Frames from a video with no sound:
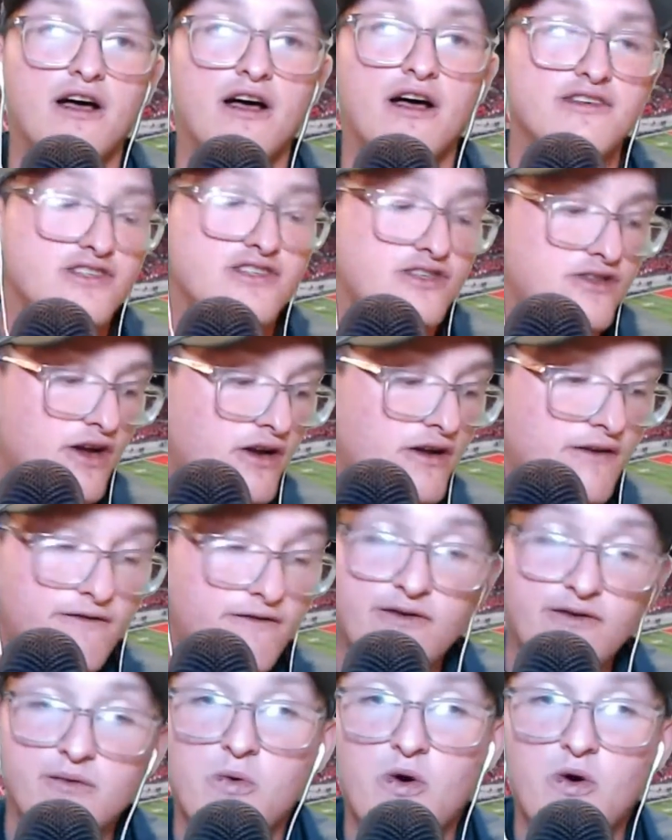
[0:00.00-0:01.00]
Starting
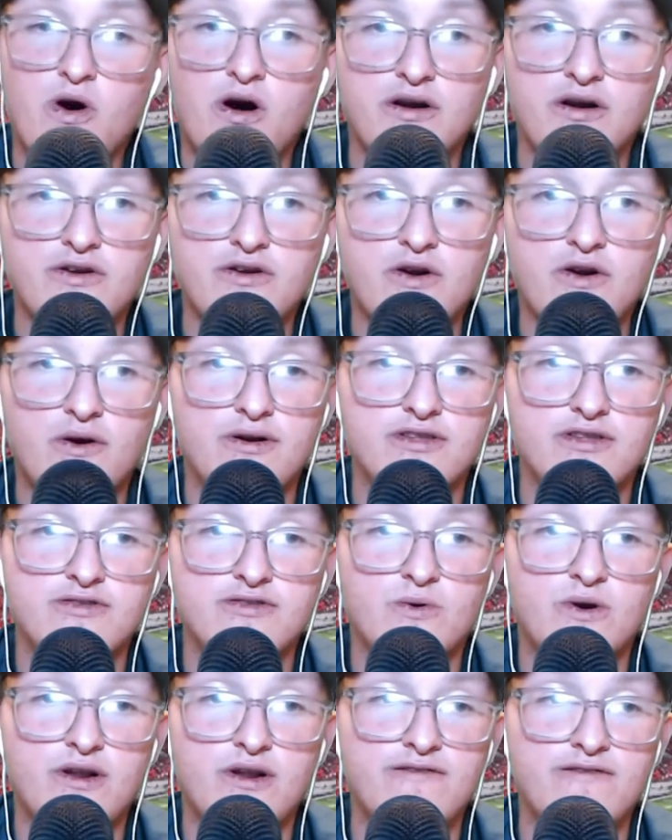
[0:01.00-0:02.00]
from 1 going to
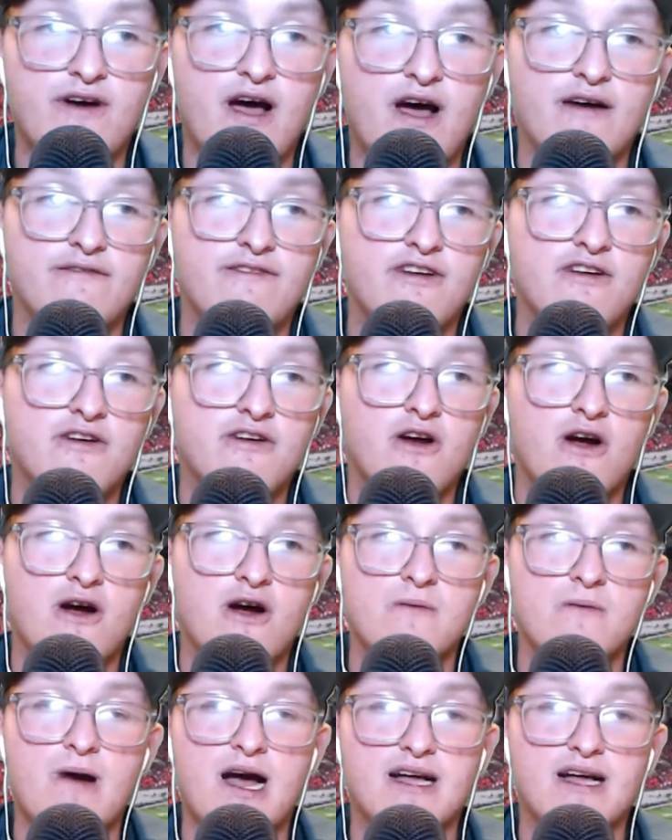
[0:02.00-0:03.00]
25, here
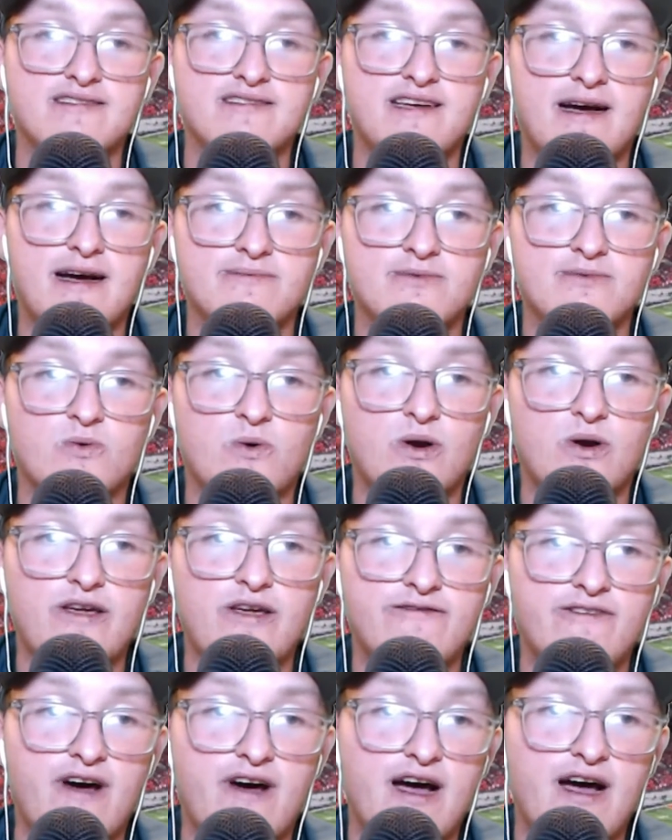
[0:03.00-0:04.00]
are my top
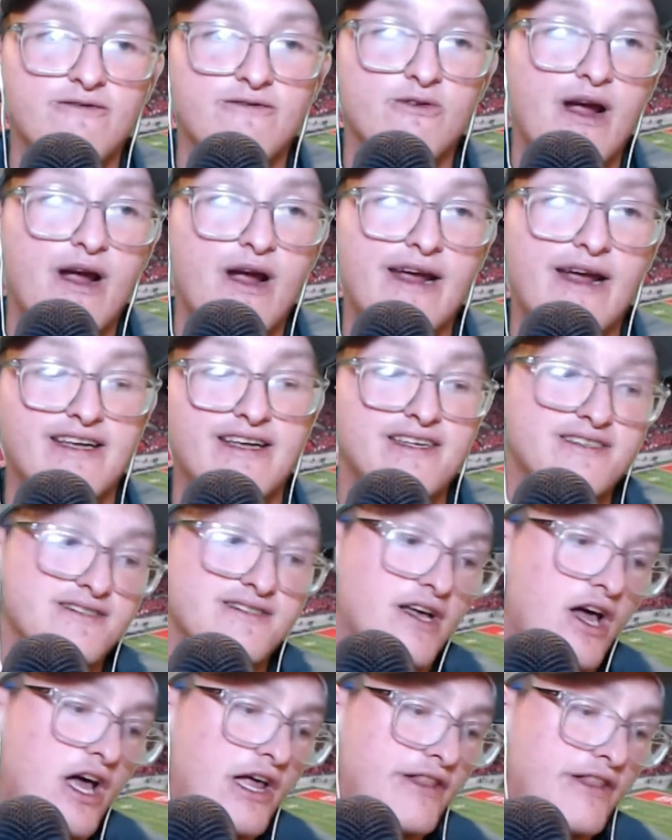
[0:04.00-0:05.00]
25 rankings.
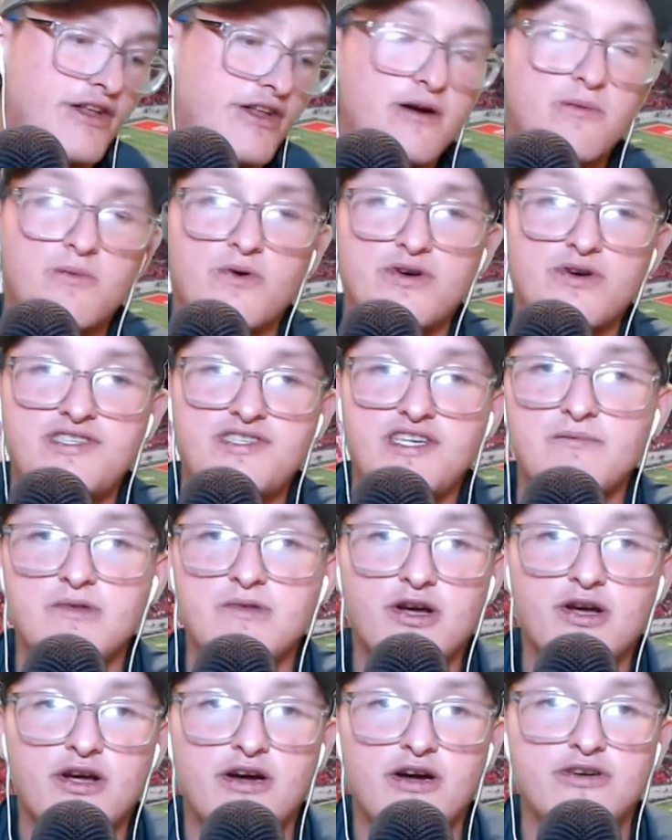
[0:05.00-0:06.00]
The number one team in
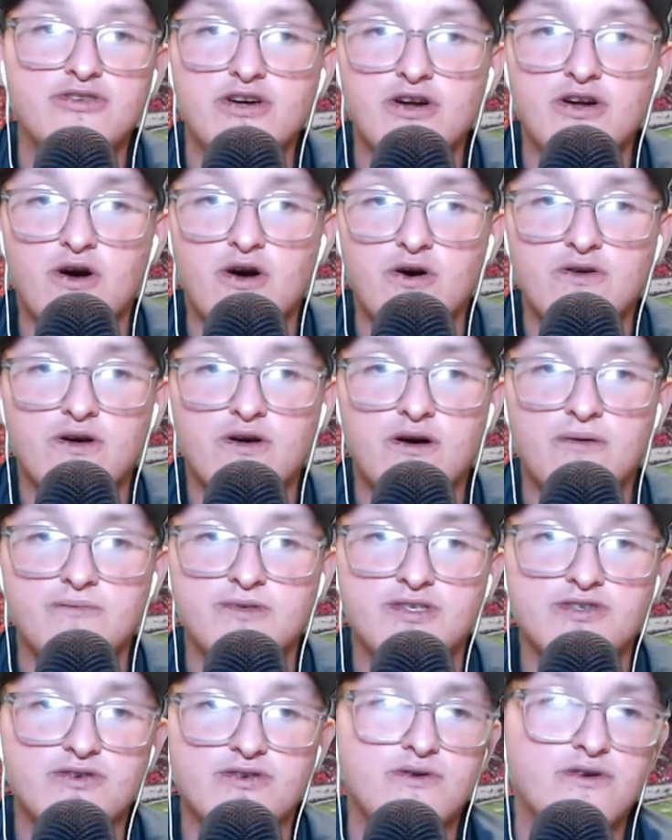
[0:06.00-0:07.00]
the country, Oklahoma
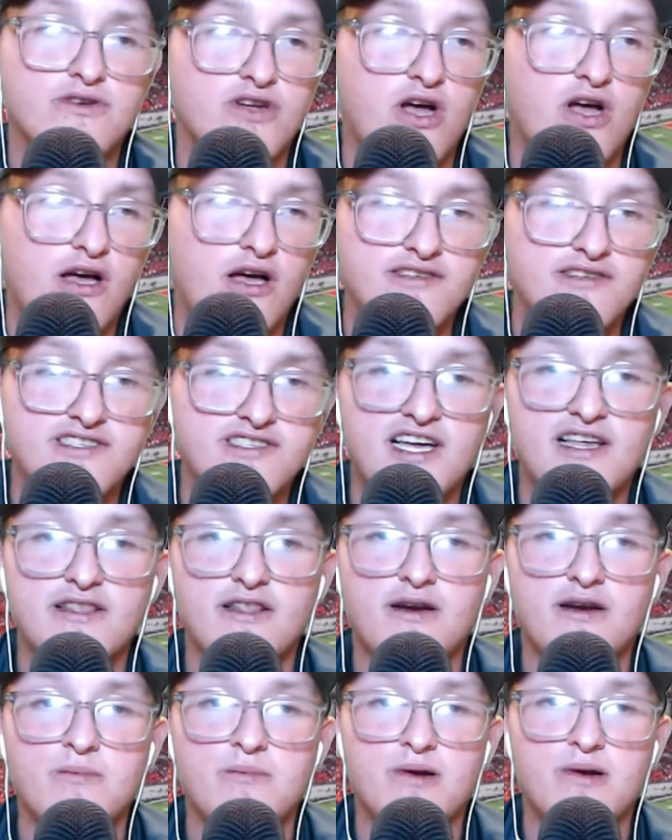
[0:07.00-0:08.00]
Sooners. I'll say a
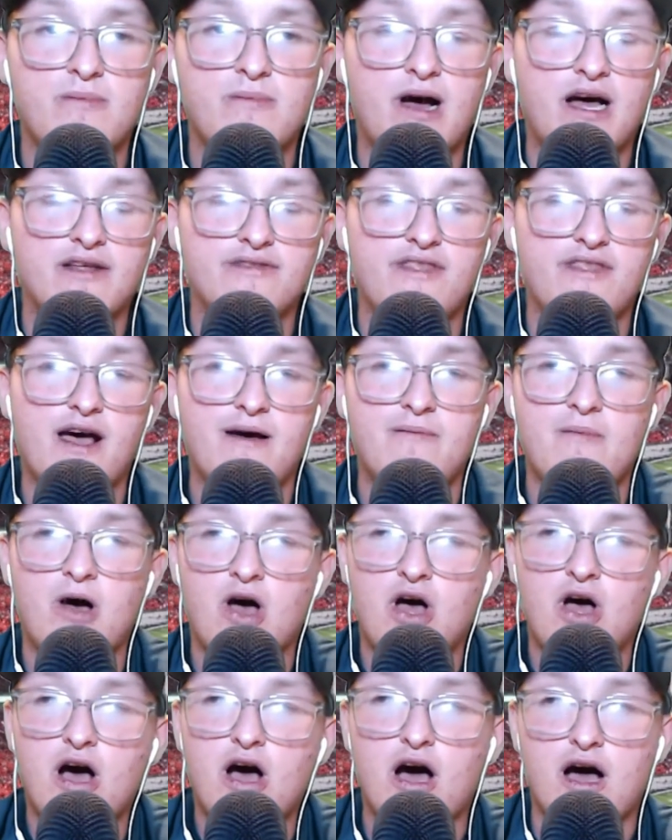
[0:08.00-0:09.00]
little bit about them.
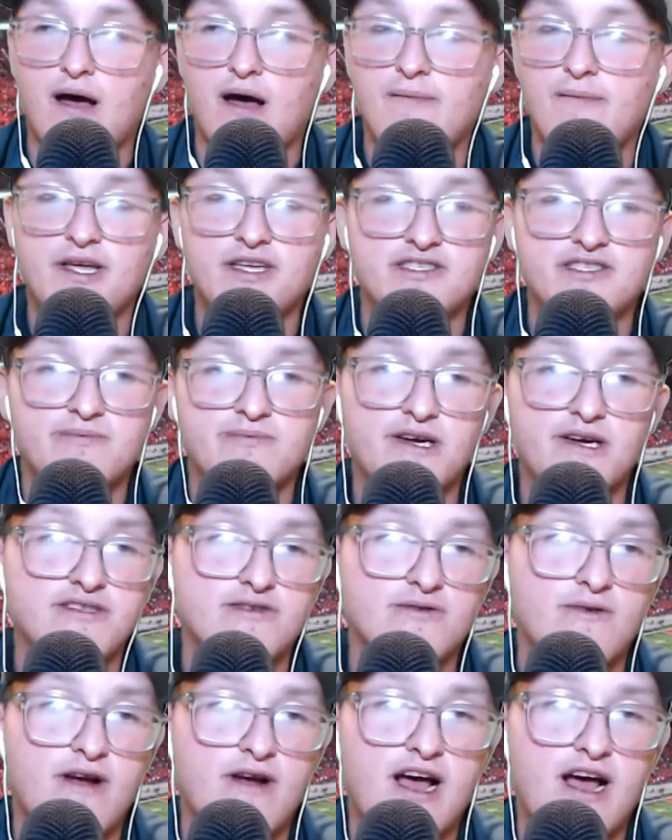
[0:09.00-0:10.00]
I mean,
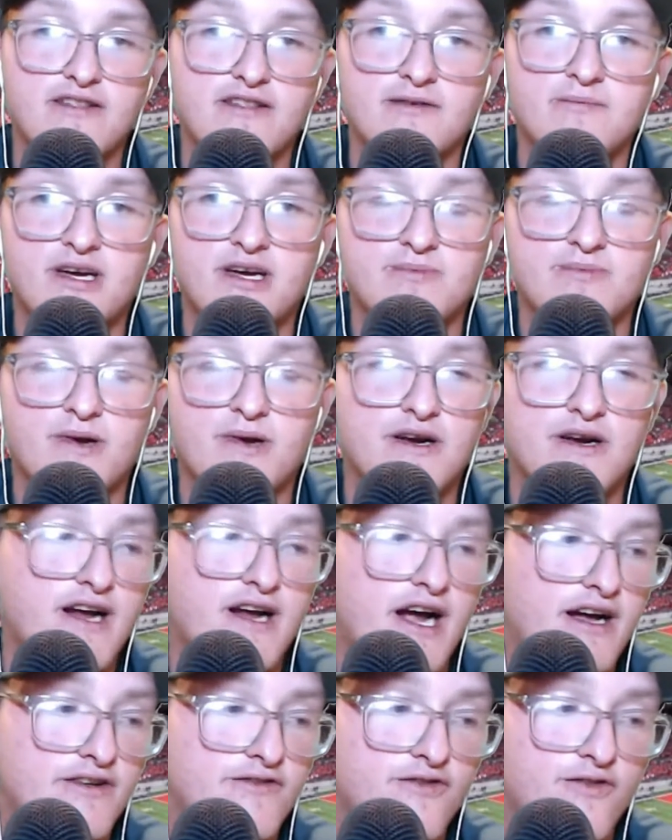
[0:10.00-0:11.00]
Spencer Rattler, best player in
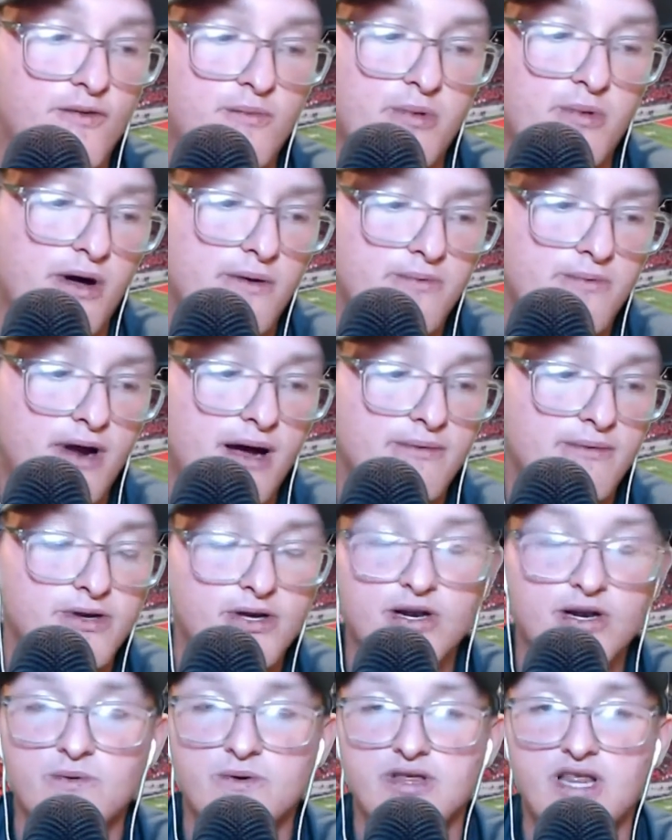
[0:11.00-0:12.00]
college football, probably
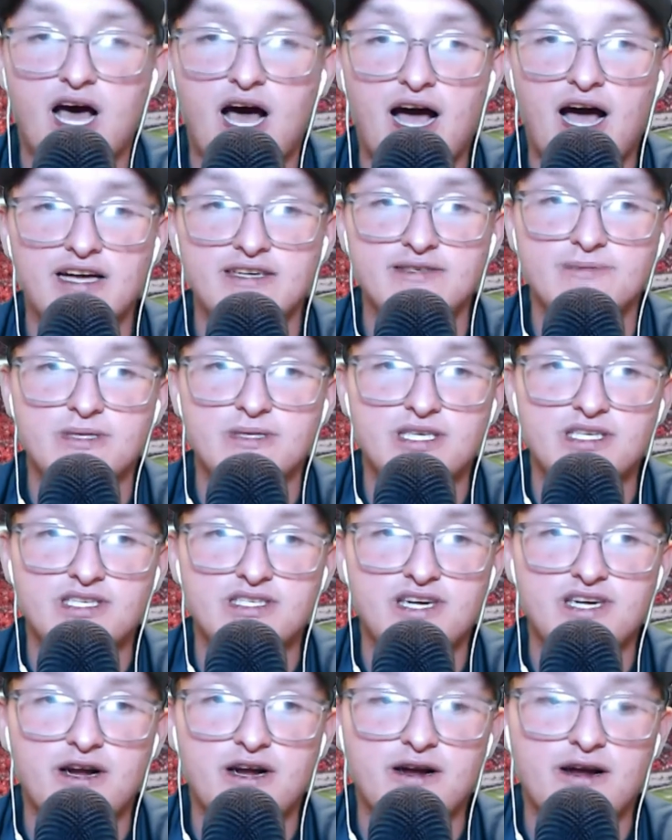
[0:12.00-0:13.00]
going to win the Heisman
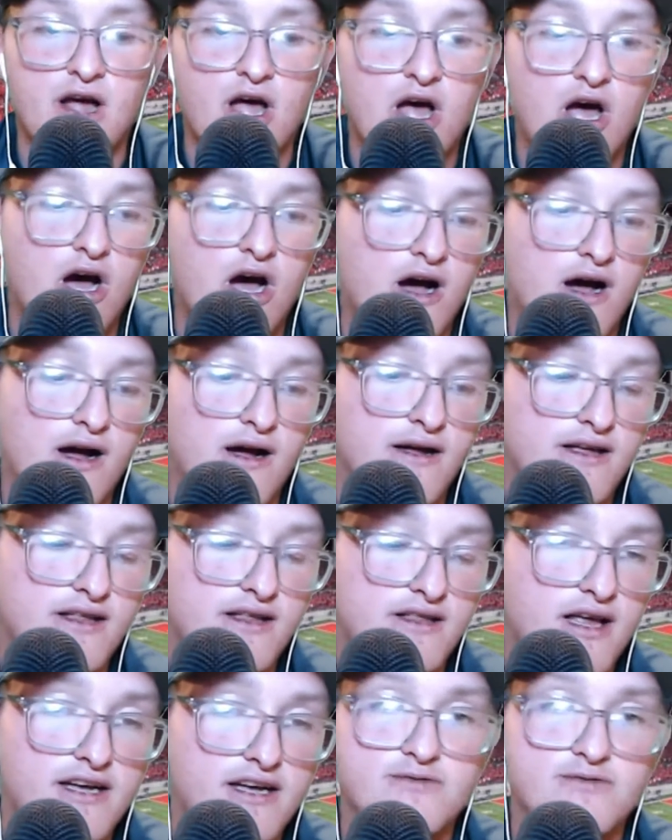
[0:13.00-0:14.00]
this year,
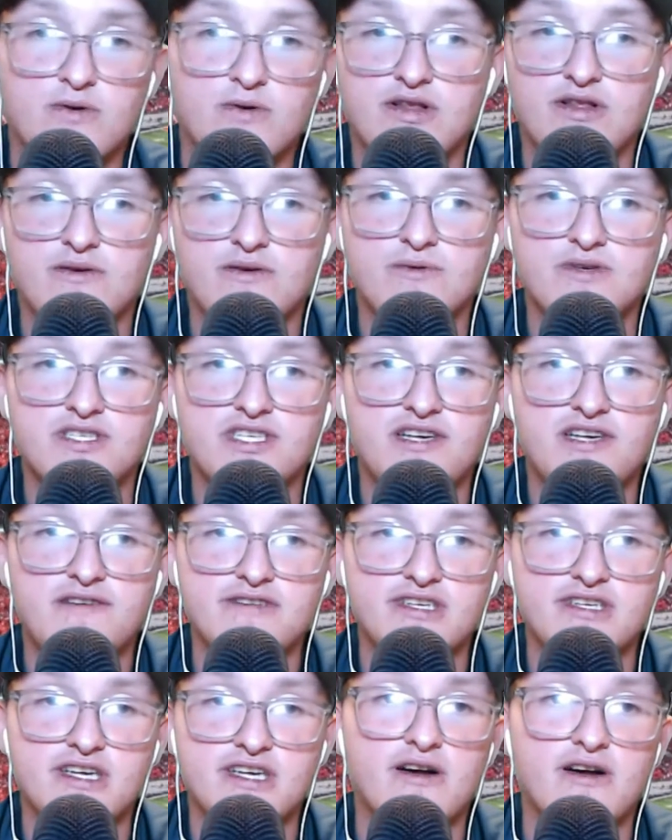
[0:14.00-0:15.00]
unless one of the
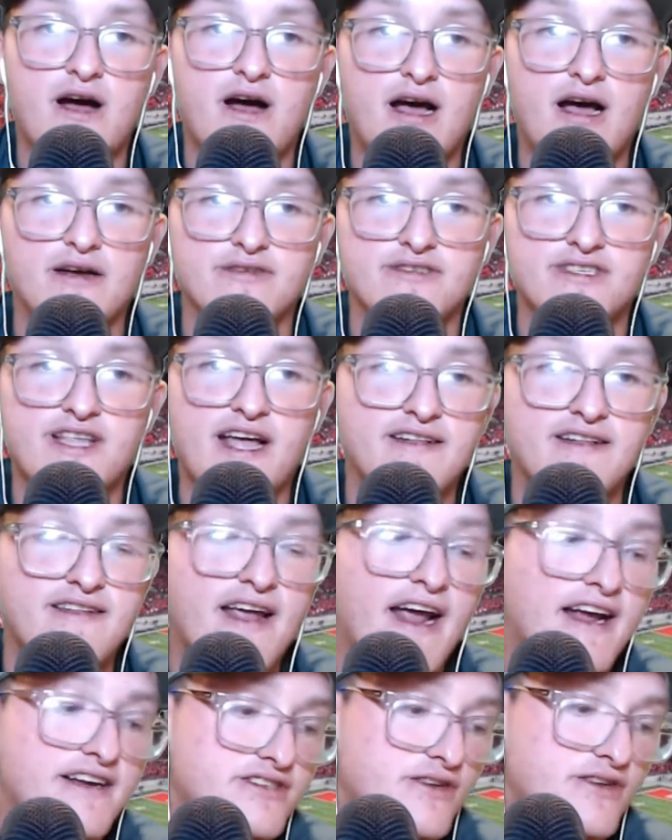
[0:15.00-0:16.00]
receivers at Ohio State
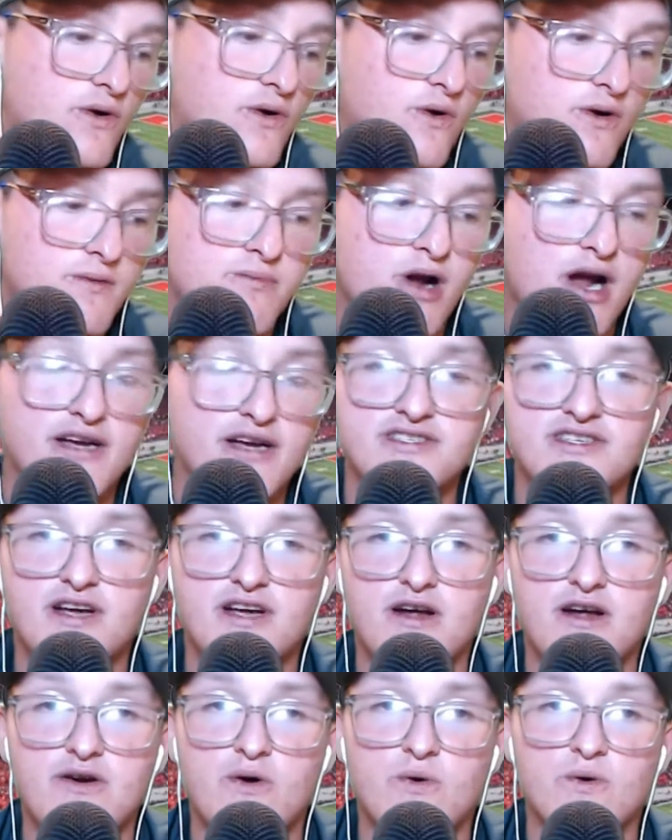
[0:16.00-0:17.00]
takes it, or Bryce
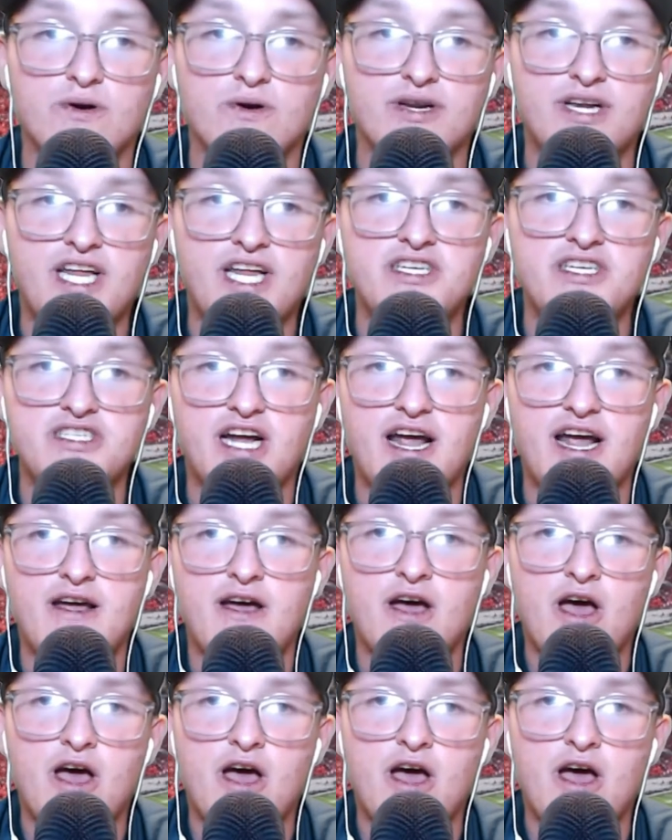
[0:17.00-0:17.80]
Young or DJ